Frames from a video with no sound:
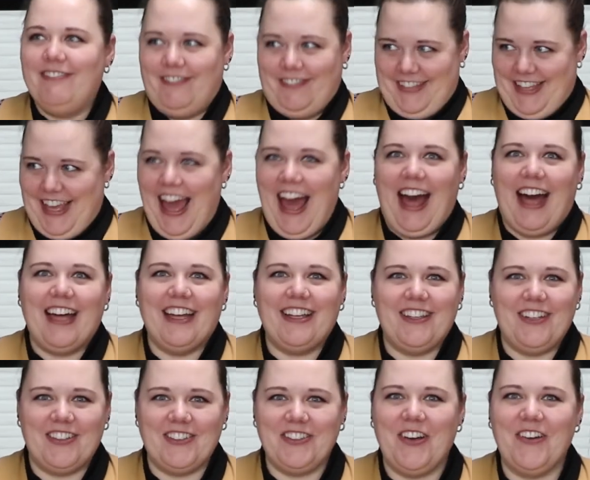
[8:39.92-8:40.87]
Yeah,
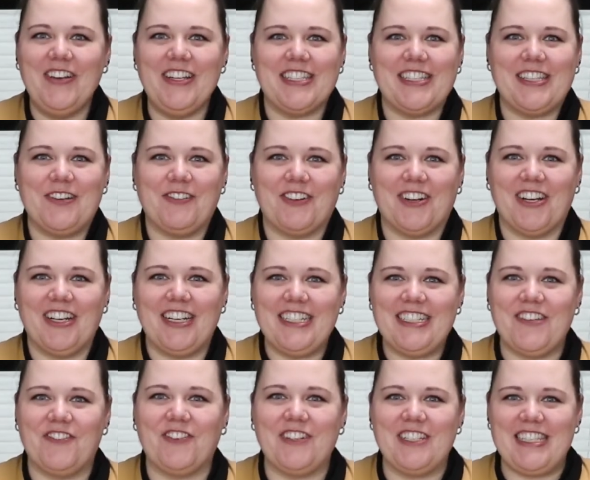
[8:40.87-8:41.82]
you'll notice that we're in a
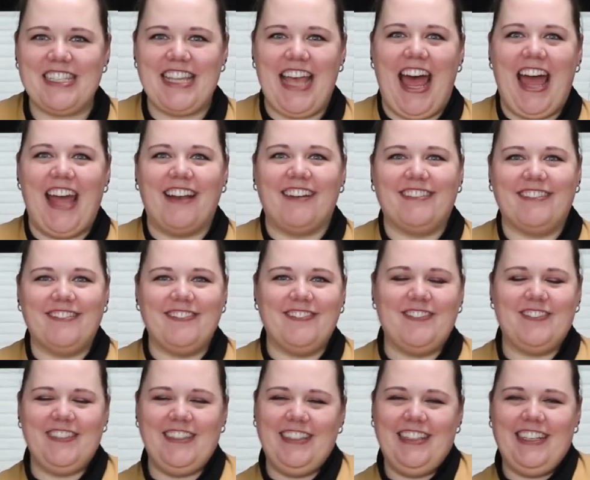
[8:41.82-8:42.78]
different set.
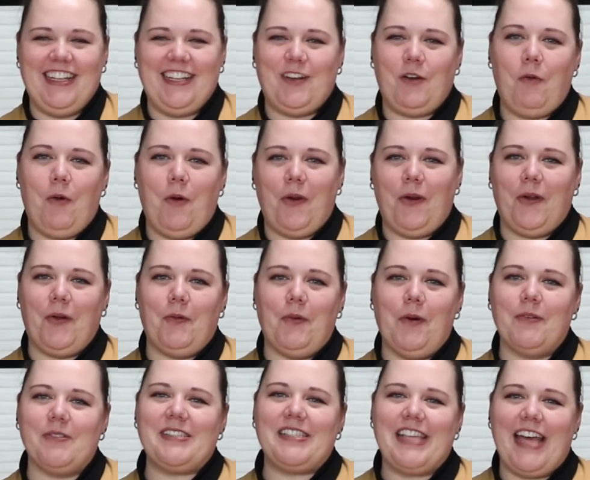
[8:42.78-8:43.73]
Quote
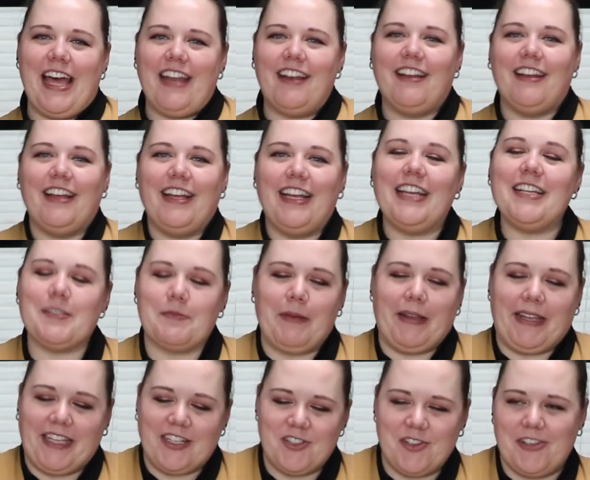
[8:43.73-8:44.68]
unquote set. It's
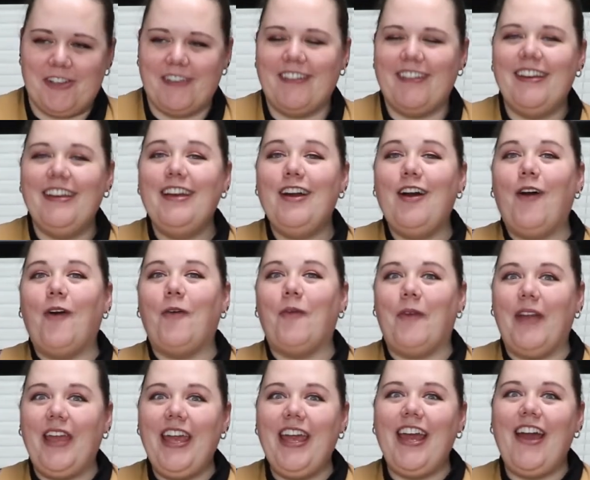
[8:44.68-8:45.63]
my kitchen.
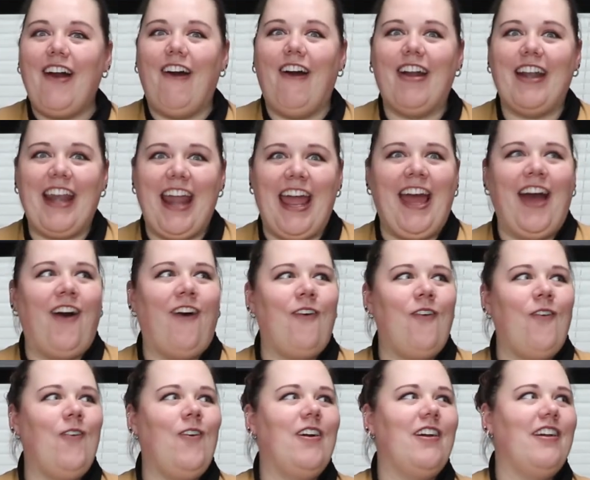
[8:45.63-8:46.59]
We
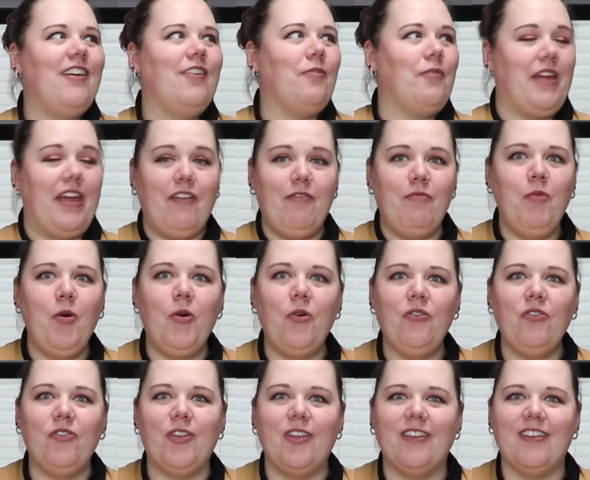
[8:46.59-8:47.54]
have
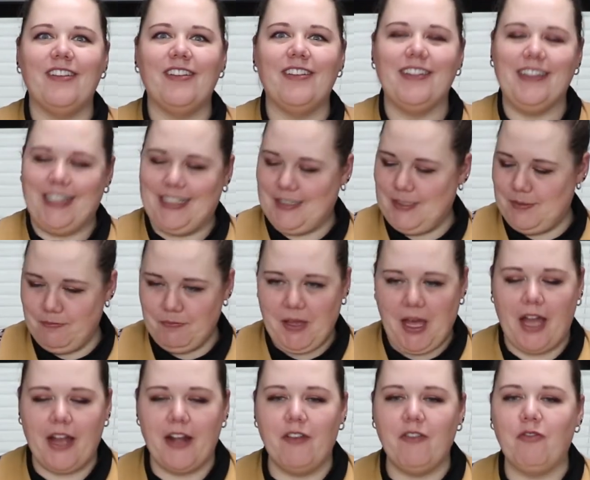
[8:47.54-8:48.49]
moved. That's
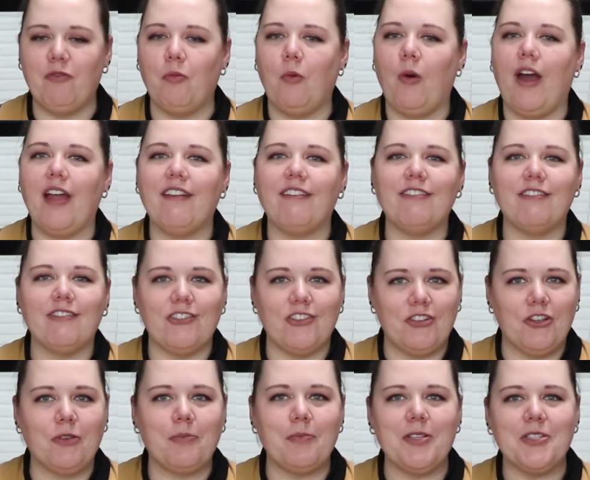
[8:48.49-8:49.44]
kind of what
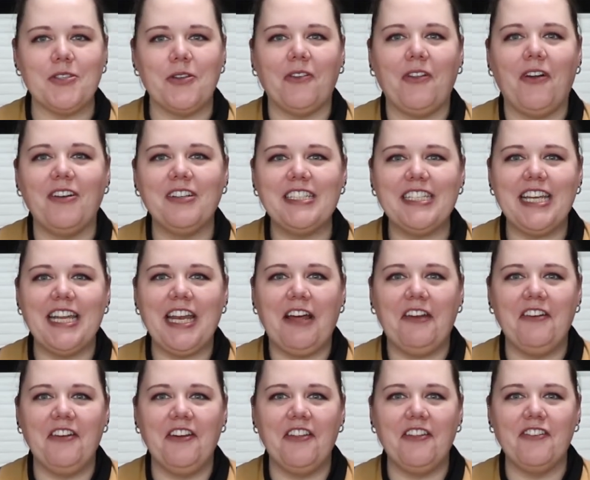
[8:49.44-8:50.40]
took me so long to get
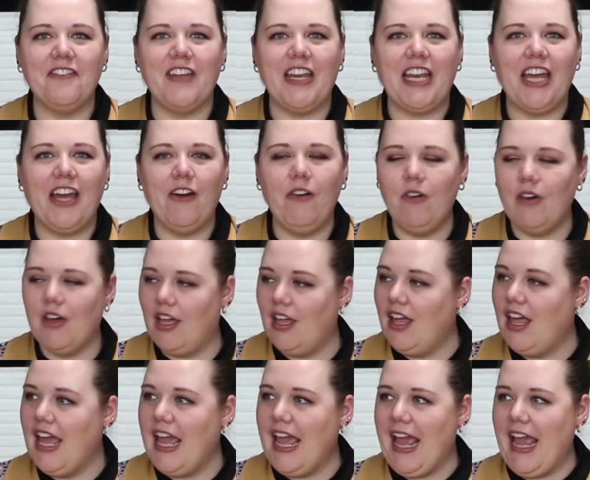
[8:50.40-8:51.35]
out another video.
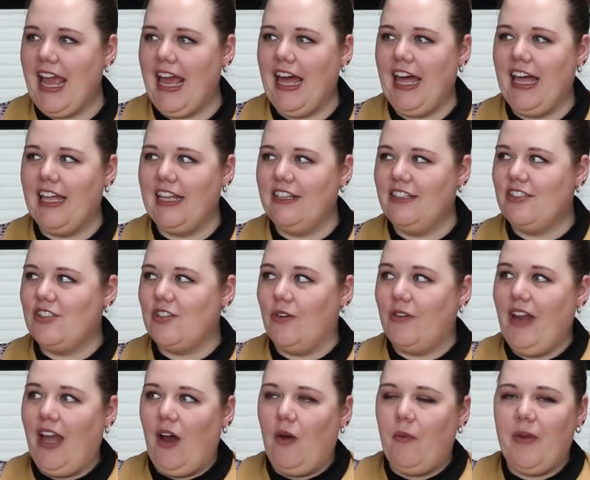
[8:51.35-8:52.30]
And so
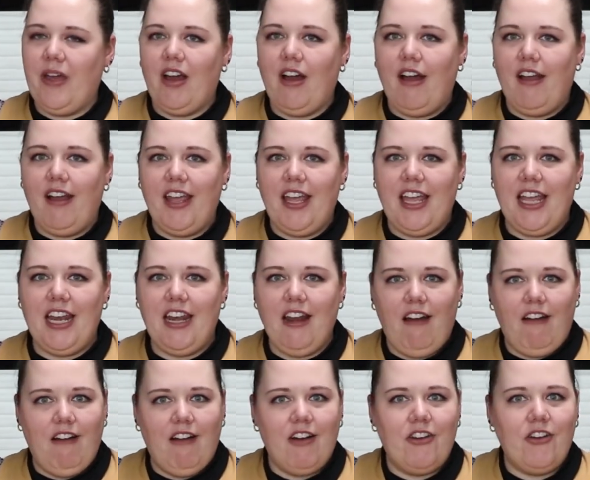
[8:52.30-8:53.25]
now we are in
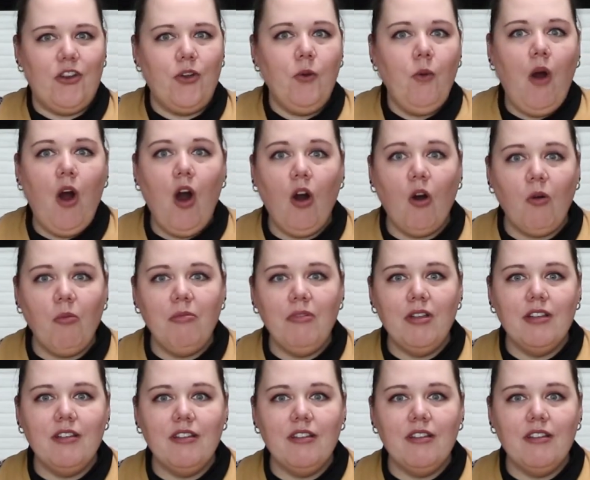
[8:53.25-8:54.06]
our new home.